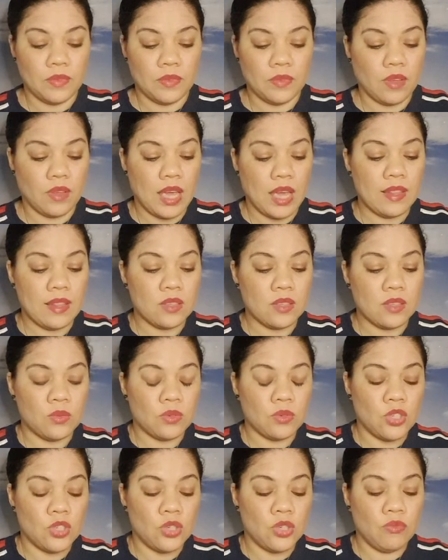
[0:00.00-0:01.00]
Okay, that's
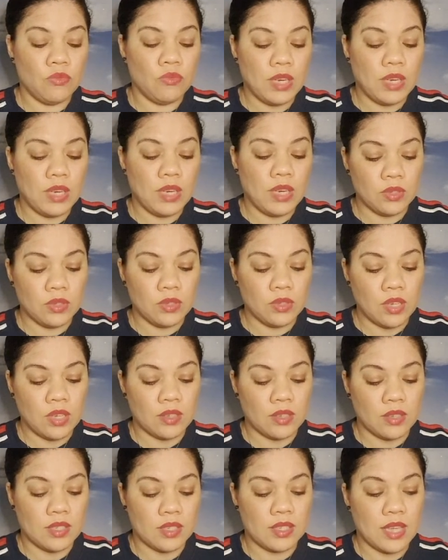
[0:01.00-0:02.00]
what you really want to
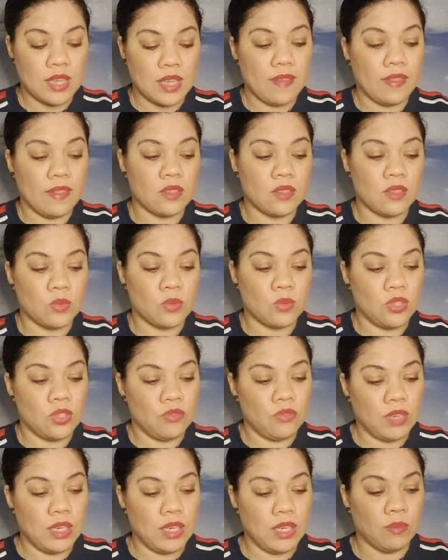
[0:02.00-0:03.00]
understand. That's what you
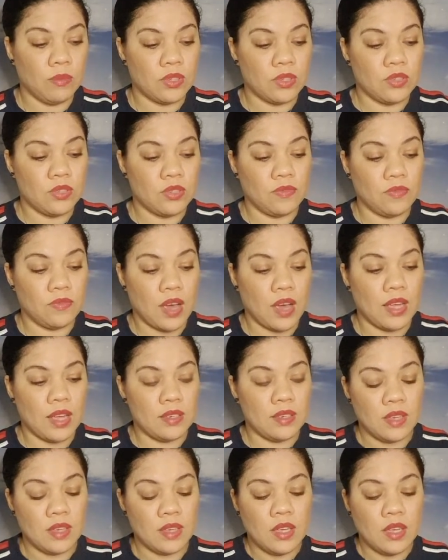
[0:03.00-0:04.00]
really want to find.